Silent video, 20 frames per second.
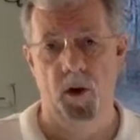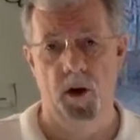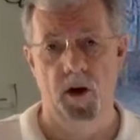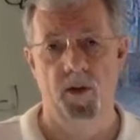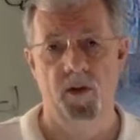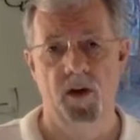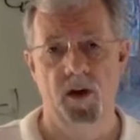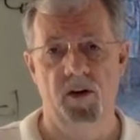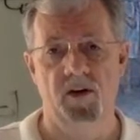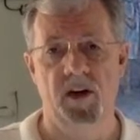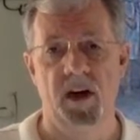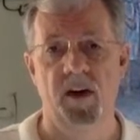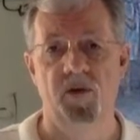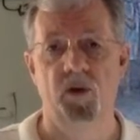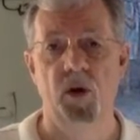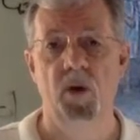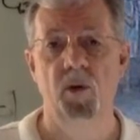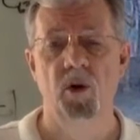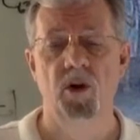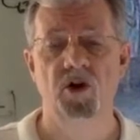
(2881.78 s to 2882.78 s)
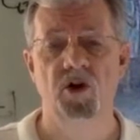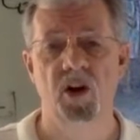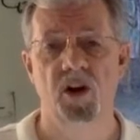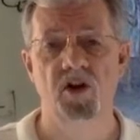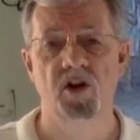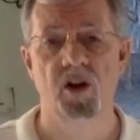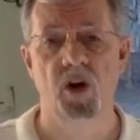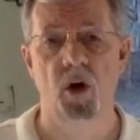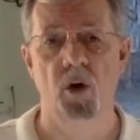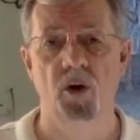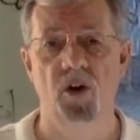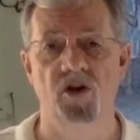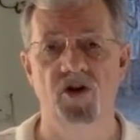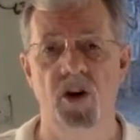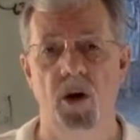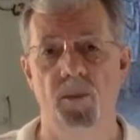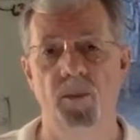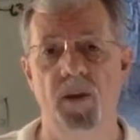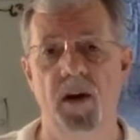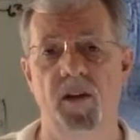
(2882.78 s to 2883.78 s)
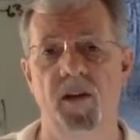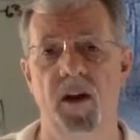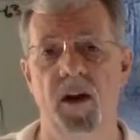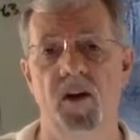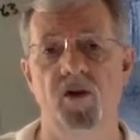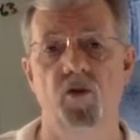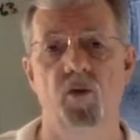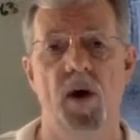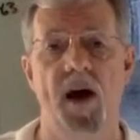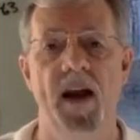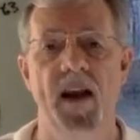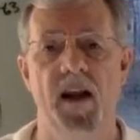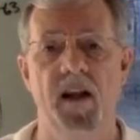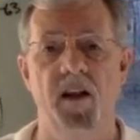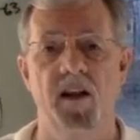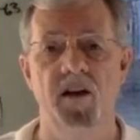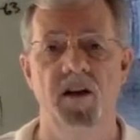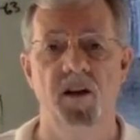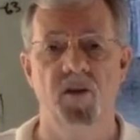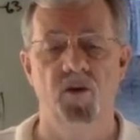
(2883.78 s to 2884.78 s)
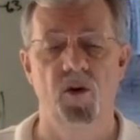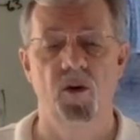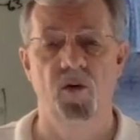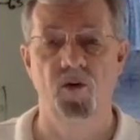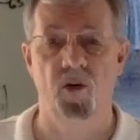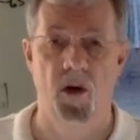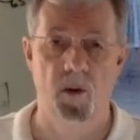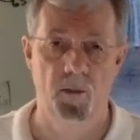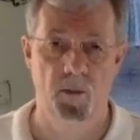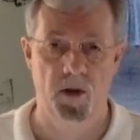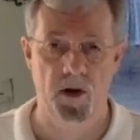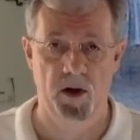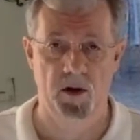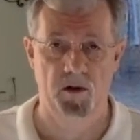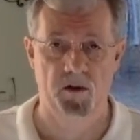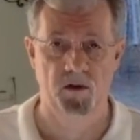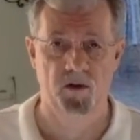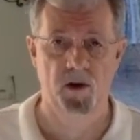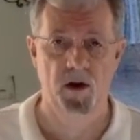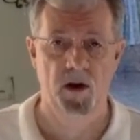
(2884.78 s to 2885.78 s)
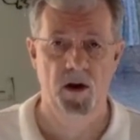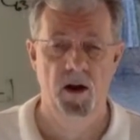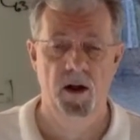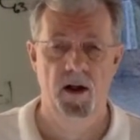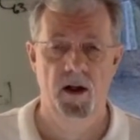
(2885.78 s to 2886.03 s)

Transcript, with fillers: upon this if we would just go to something that is radically different from this